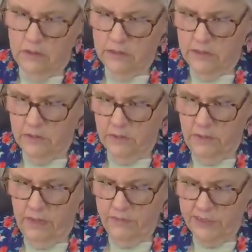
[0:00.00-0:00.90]
I do
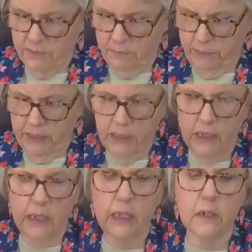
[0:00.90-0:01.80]
have some pink
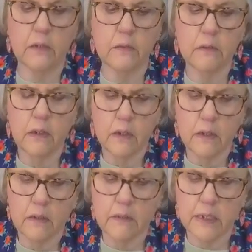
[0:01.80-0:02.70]
here.
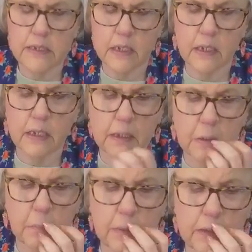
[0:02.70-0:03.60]
That's a
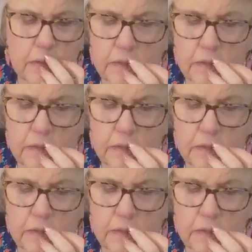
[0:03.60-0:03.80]
little bit